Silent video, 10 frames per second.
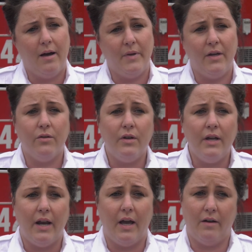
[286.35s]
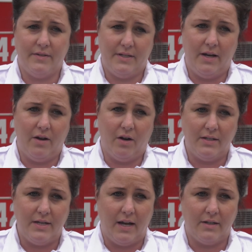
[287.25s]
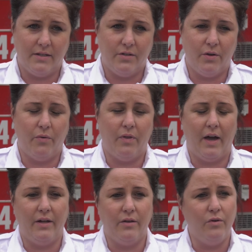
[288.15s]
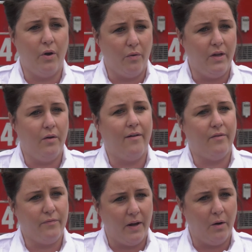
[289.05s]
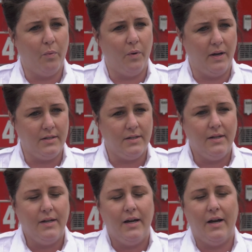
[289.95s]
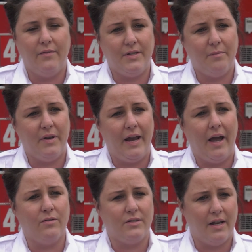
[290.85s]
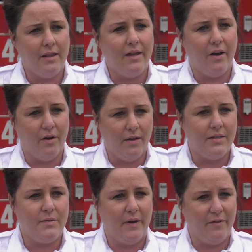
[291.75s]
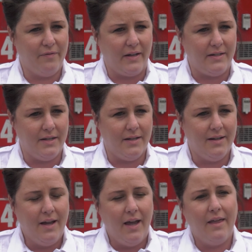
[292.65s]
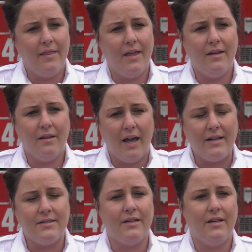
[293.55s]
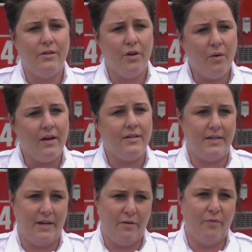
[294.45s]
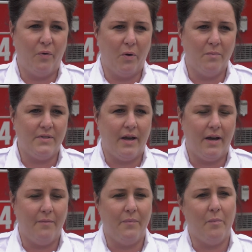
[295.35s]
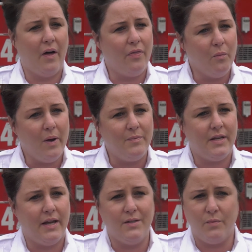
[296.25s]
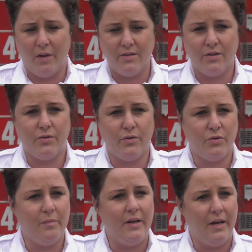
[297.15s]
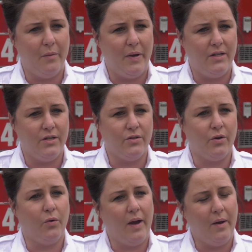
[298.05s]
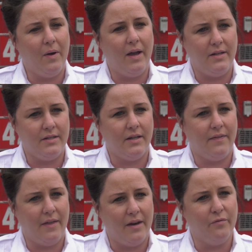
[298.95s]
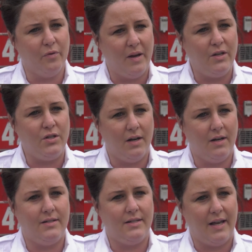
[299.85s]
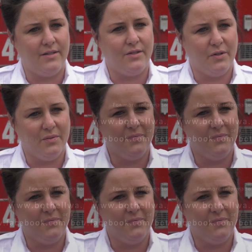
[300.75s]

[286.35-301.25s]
including an out-of-state contact, so that you know that you have a final point of somebody outside of the area that's been affected. And then lastly, know how to stay informed. The Bothell website as well as our social media pages are great ways to get that information in a disaster.